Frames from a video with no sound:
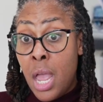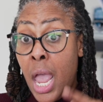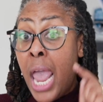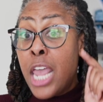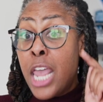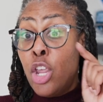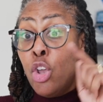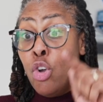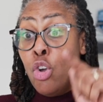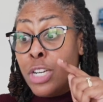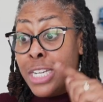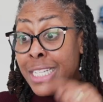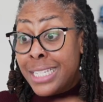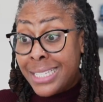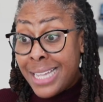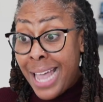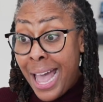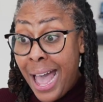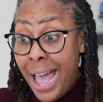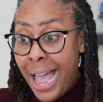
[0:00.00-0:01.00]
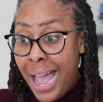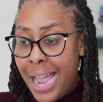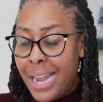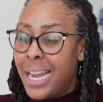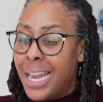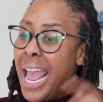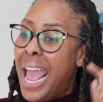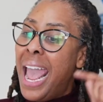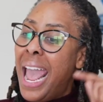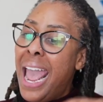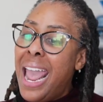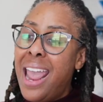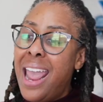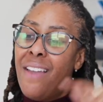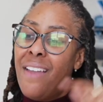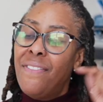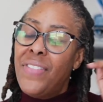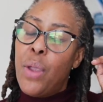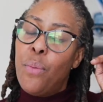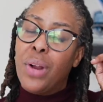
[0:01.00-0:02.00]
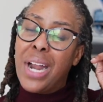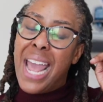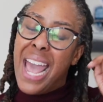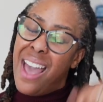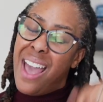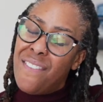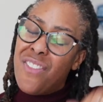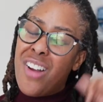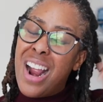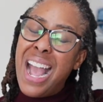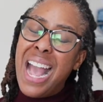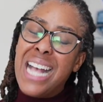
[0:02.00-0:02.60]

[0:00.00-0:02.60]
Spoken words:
And you decide, hey, if they were to ever